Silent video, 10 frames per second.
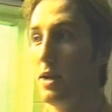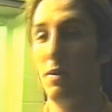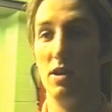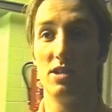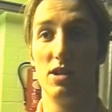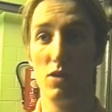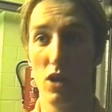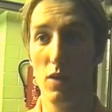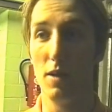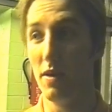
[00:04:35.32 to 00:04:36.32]
people are still
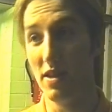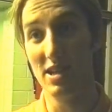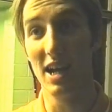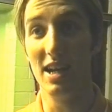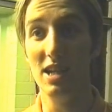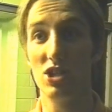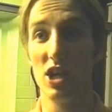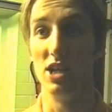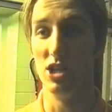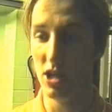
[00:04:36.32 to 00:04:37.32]
gluing, but the techniques
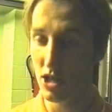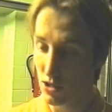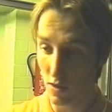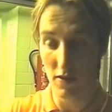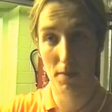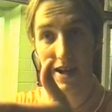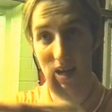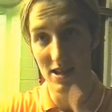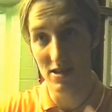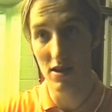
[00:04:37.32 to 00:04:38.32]
change. So if the
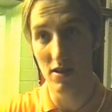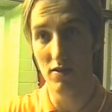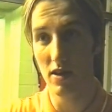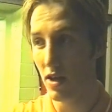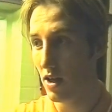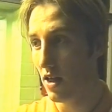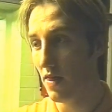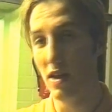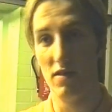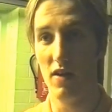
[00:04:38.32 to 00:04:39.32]
backhand serve,
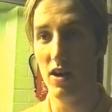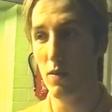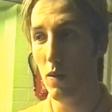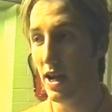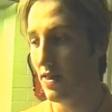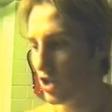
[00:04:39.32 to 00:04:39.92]
they'll find a way. The